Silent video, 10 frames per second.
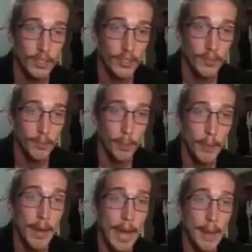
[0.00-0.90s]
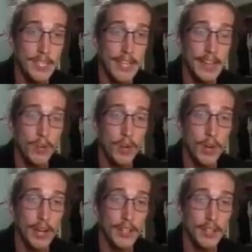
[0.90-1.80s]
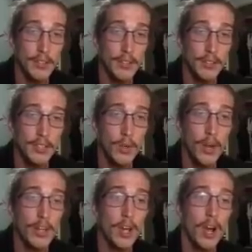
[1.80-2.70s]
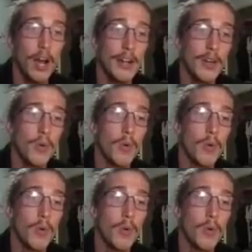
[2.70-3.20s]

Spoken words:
Boom, he pops his head. What do? All right.